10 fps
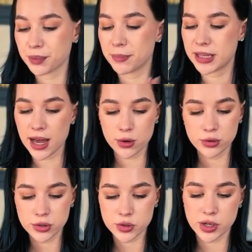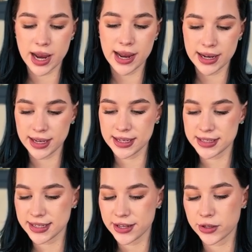But I don't use today any
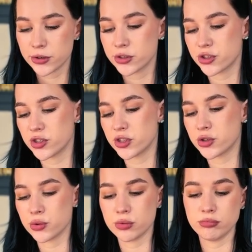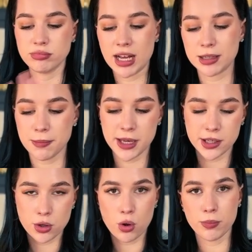indicator just to not make
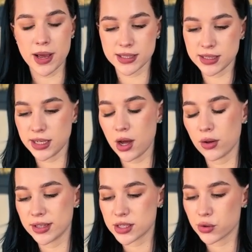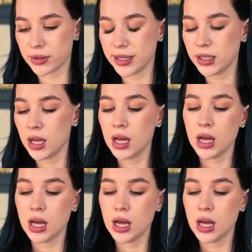it all messy on the screen.